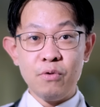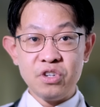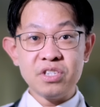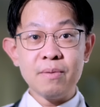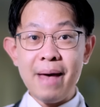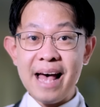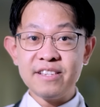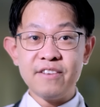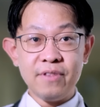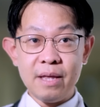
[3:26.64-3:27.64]
which is a
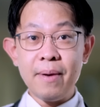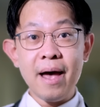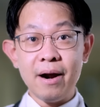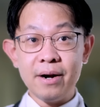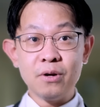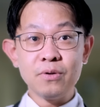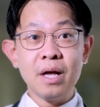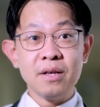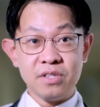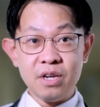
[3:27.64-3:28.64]
massively parallel
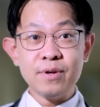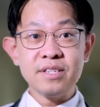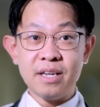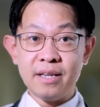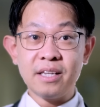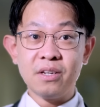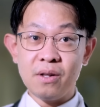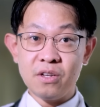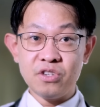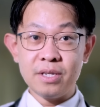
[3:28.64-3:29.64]
sequencing
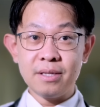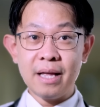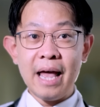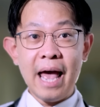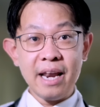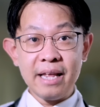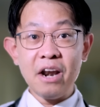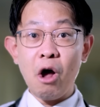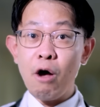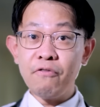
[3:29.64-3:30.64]
technology, and it
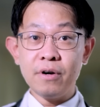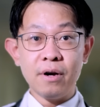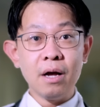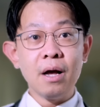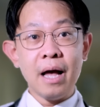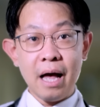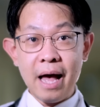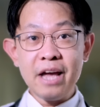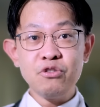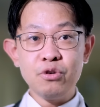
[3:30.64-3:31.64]
can offer a
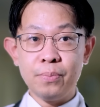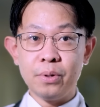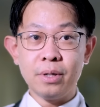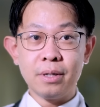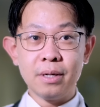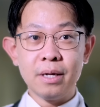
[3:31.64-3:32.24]
high throughput,